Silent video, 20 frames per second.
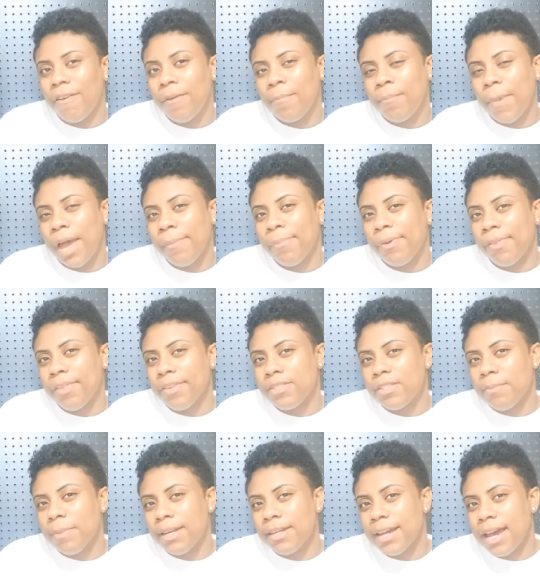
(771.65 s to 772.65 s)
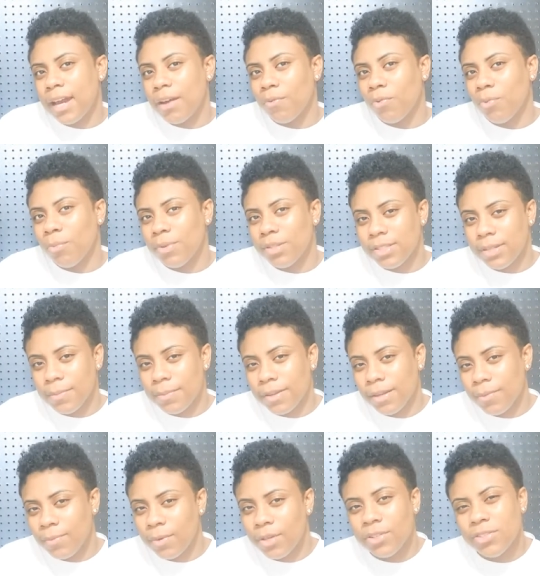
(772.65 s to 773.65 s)
might put this in my dining room or
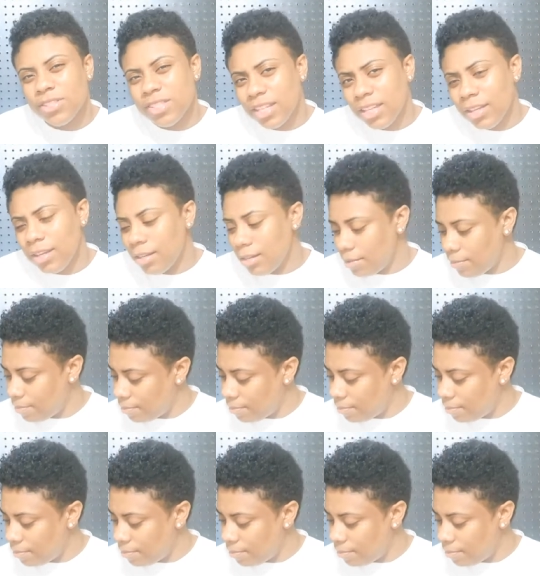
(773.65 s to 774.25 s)
something. We'll see.